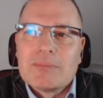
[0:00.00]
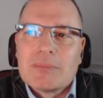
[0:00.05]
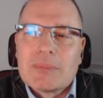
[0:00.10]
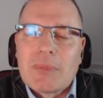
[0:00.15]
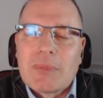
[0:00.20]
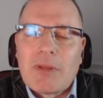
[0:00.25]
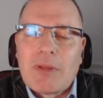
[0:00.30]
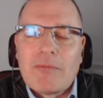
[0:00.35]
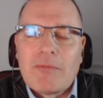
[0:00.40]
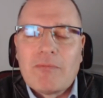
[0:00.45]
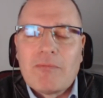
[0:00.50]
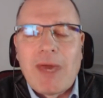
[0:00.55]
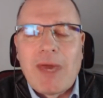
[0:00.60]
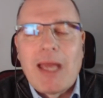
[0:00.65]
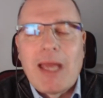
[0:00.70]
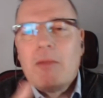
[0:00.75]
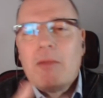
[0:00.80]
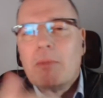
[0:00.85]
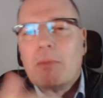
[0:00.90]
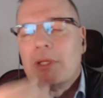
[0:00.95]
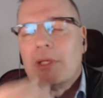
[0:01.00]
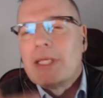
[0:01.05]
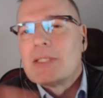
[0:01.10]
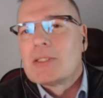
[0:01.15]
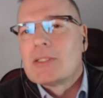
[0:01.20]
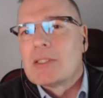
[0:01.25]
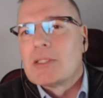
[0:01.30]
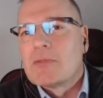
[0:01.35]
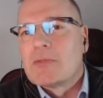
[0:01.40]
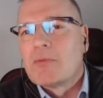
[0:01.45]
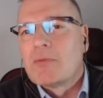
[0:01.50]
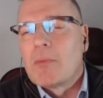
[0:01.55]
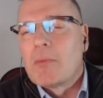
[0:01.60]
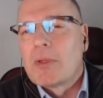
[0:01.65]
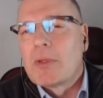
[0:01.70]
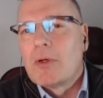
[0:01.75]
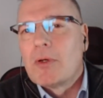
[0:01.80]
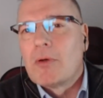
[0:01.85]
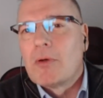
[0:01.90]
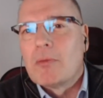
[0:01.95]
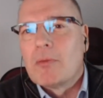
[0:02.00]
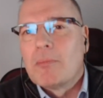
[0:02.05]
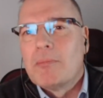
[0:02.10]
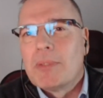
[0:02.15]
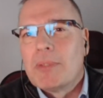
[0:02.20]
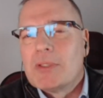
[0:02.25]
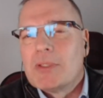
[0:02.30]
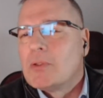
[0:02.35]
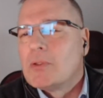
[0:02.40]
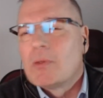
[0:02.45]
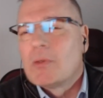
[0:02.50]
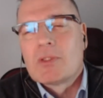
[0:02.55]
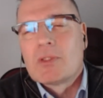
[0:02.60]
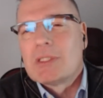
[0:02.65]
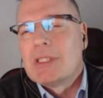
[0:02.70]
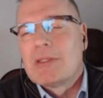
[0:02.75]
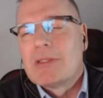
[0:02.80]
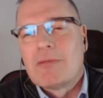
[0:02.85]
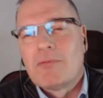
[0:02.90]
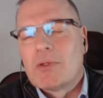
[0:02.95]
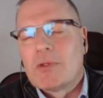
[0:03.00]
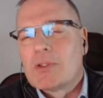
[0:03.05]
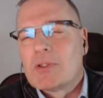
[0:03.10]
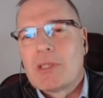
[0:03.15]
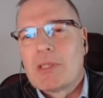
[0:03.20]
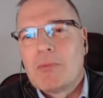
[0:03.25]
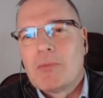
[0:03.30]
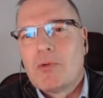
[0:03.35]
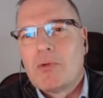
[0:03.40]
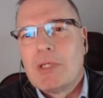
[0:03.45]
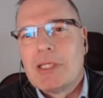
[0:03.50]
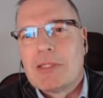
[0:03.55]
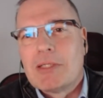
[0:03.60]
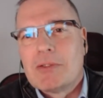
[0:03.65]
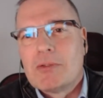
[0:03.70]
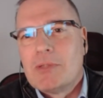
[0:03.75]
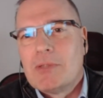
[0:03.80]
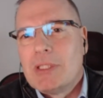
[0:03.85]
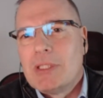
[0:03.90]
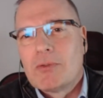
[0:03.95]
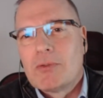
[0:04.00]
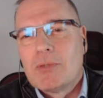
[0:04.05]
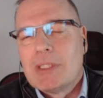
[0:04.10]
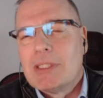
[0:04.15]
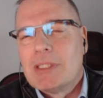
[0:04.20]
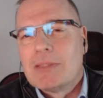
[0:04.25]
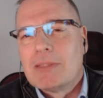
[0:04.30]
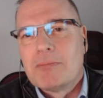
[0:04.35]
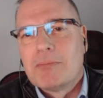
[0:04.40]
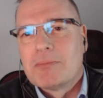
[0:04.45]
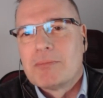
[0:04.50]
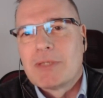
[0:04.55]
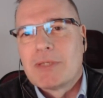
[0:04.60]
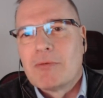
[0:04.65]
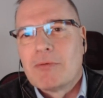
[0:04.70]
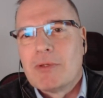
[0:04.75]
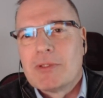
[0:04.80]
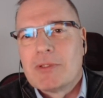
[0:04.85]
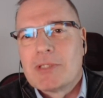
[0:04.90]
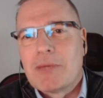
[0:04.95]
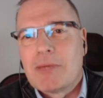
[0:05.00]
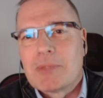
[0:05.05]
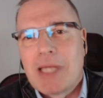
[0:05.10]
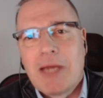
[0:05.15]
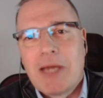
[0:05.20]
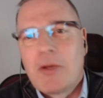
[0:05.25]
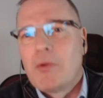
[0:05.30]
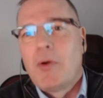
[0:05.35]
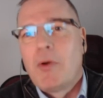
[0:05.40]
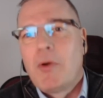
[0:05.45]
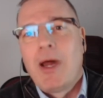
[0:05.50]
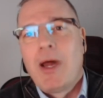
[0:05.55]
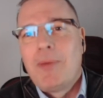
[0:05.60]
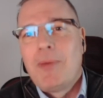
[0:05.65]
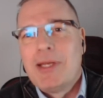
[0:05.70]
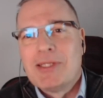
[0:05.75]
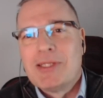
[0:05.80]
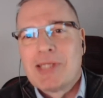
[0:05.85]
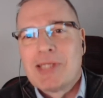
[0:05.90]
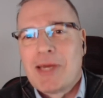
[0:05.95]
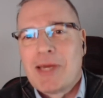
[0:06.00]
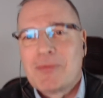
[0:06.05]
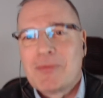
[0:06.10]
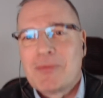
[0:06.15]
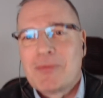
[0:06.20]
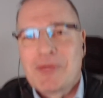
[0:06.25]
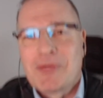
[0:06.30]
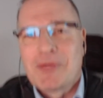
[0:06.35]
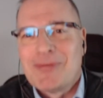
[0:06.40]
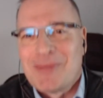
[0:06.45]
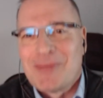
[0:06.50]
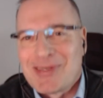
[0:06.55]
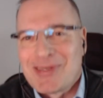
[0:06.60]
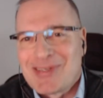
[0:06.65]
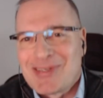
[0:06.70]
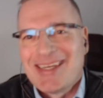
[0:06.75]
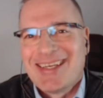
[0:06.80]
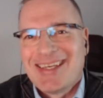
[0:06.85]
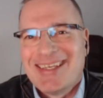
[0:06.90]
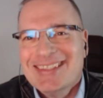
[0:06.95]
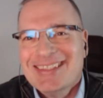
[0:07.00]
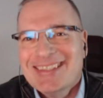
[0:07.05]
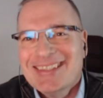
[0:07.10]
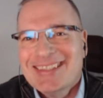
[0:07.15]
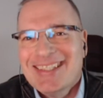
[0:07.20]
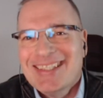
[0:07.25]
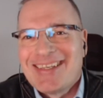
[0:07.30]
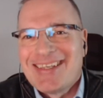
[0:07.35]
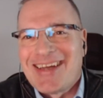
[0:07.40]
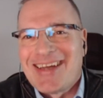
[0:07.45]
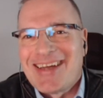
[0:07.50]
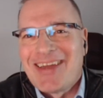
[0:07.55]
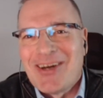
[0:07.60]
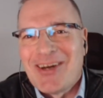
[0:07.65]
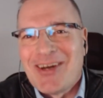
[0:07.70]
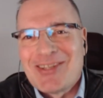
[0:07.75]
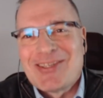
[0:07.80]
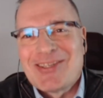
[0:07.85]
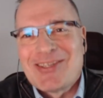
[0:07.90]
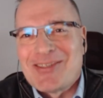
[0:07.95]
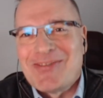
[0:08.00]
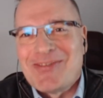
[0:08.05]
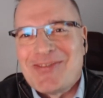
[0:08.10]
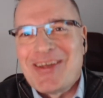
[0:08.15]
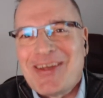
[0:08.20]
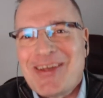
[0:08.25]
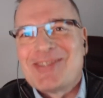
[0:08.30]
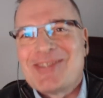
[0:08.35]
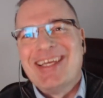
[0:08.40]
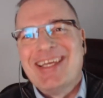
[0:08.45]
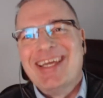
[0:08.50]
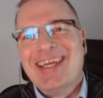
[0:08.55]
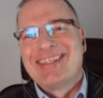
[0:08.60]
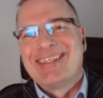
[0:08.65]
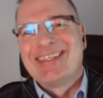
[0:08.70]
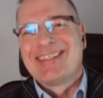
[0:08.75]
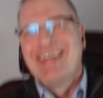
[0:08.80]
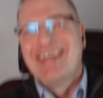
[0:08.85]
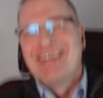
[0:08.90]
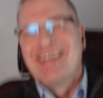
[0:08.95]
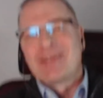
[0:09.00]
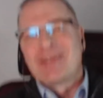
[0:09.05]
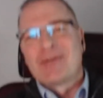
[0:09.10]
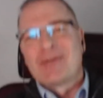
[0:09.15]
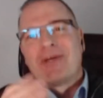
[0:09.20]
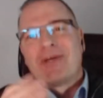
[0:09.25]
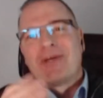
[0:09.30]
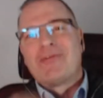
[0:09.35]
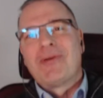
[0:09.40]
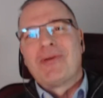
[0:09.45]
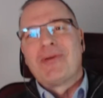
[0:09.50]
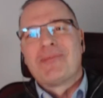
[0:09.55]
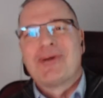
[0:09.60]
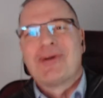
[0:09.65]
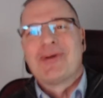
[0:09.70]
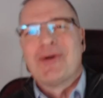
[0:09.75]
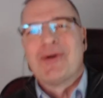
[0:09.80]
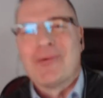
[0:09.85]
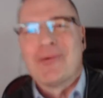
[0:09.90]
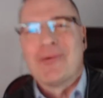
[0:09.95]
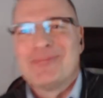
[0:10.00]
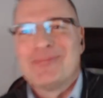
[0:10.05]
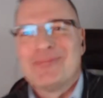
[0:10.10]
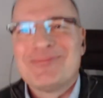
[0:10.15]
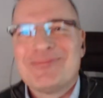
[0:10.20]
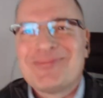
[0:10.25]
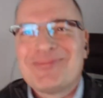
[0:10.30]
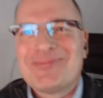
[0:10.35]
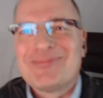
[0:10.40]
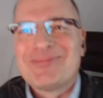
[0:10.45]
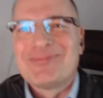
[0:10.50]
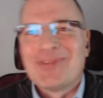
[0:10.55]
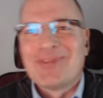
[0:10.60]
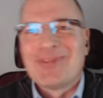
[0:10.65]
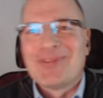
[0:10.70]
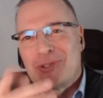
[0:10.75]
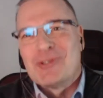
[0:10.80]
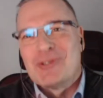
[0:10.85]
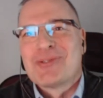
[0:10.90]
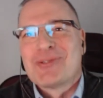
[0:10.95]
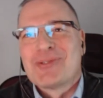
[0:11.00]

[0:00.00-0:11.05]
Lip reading: valuable lessons from The Goal, but you don't see it the first time you read it. You need to read it several times. I don't know how many times I read it, but I got it eventually. So start from The Goal or The Choice.